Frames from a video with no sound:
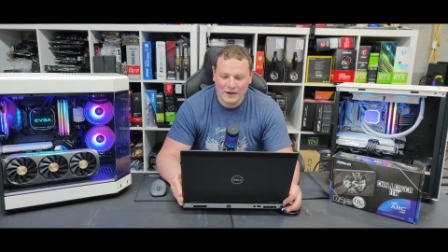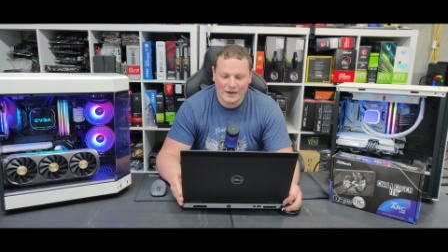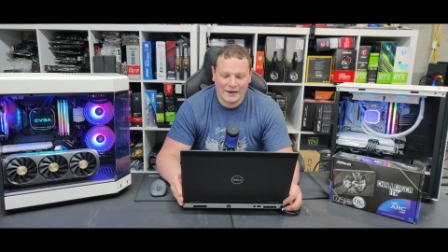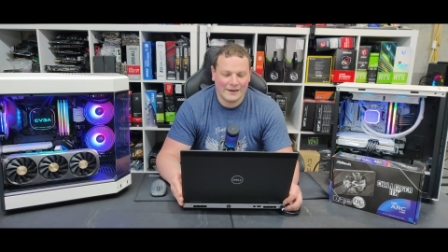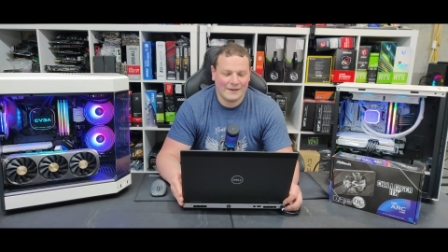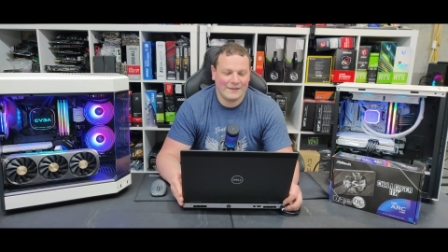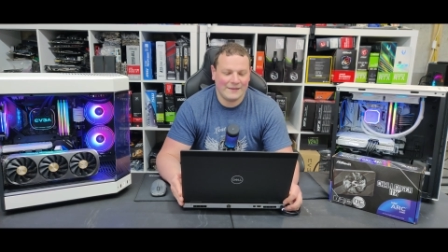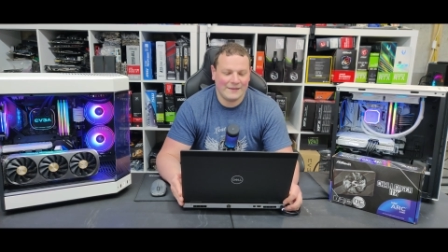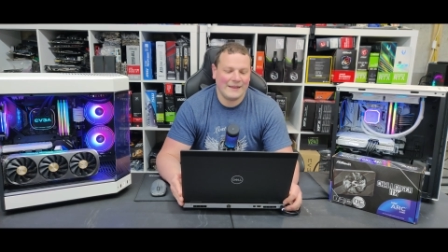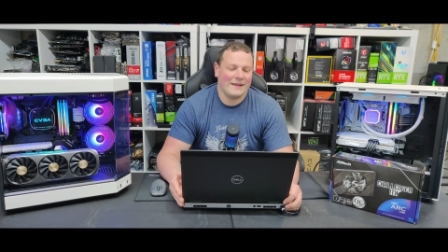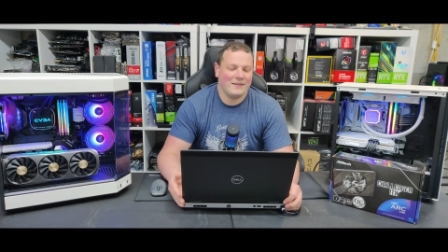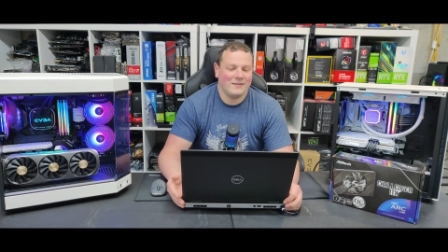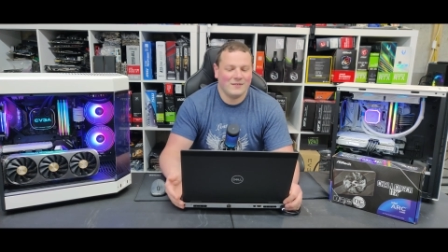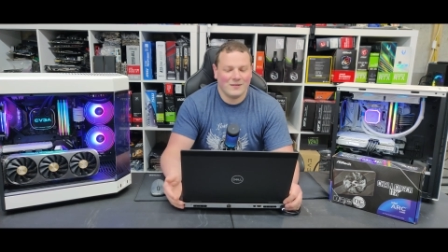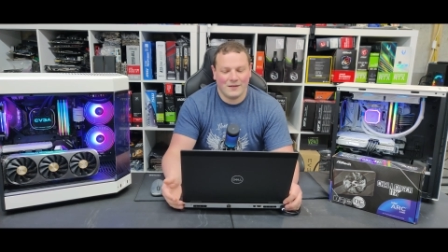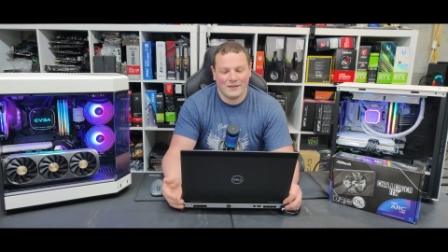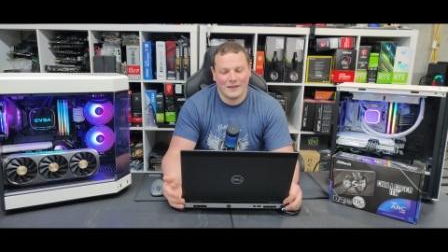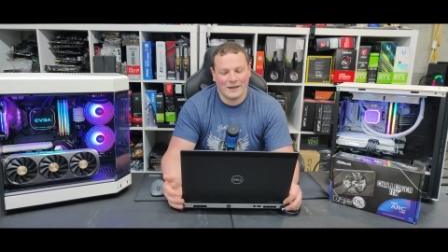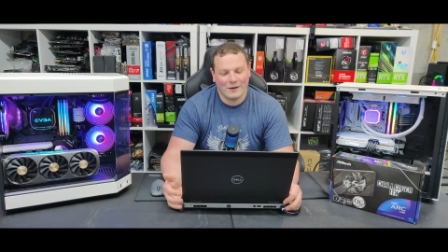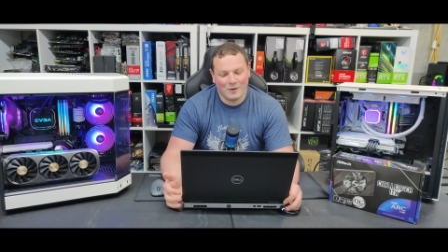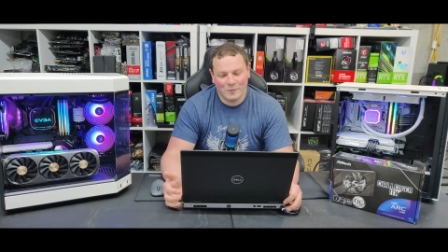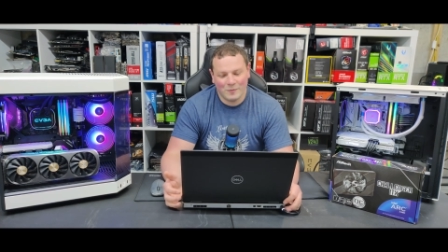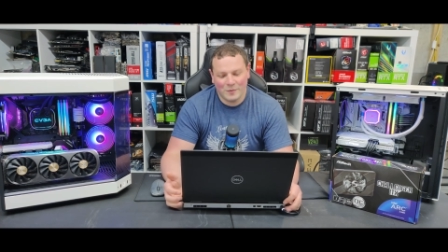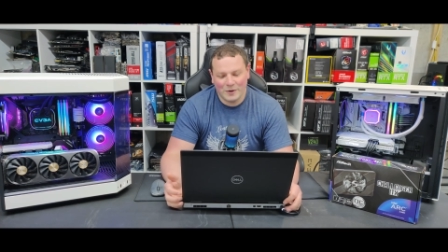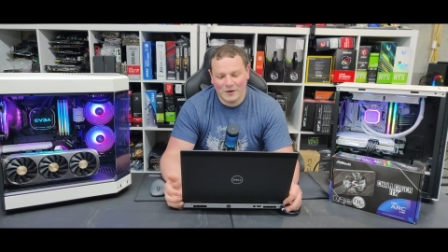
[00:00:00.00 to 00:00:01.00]
can get that done,
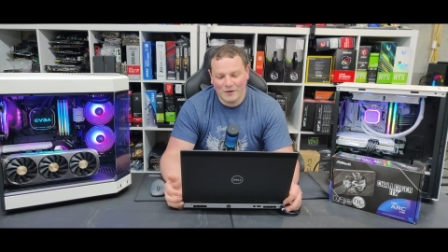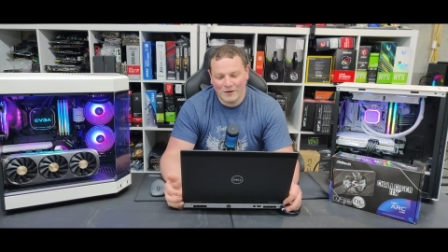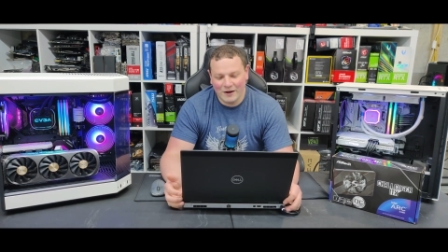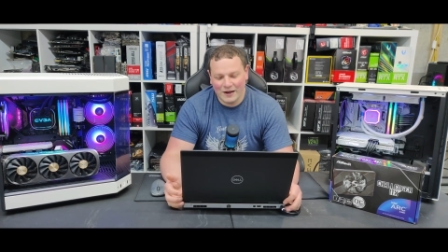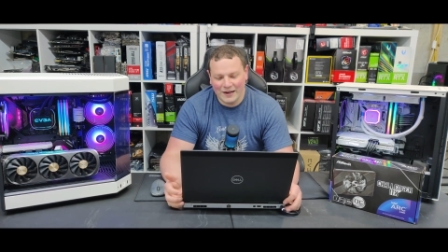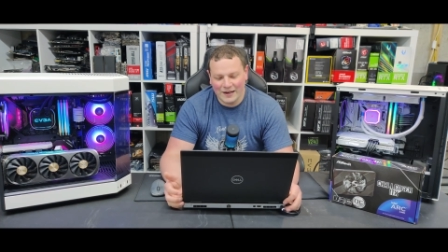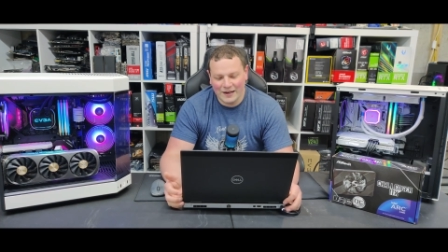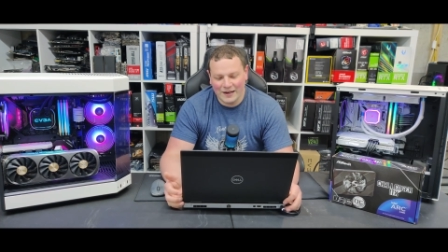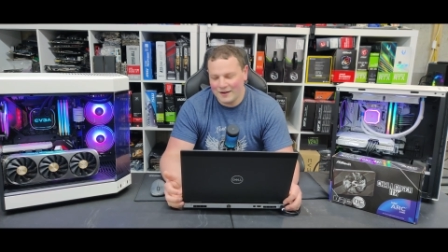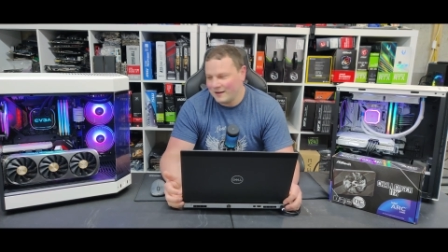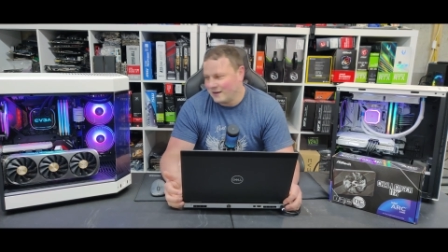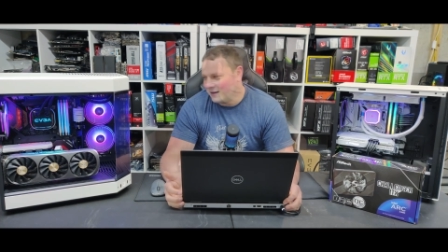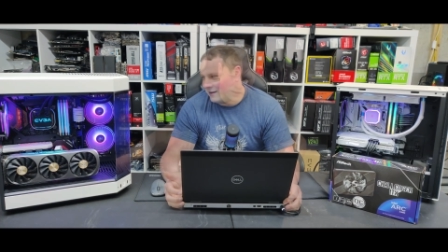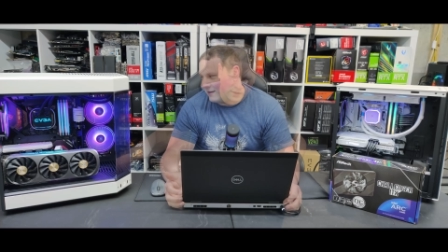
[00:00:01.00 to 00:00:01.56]
that would be great.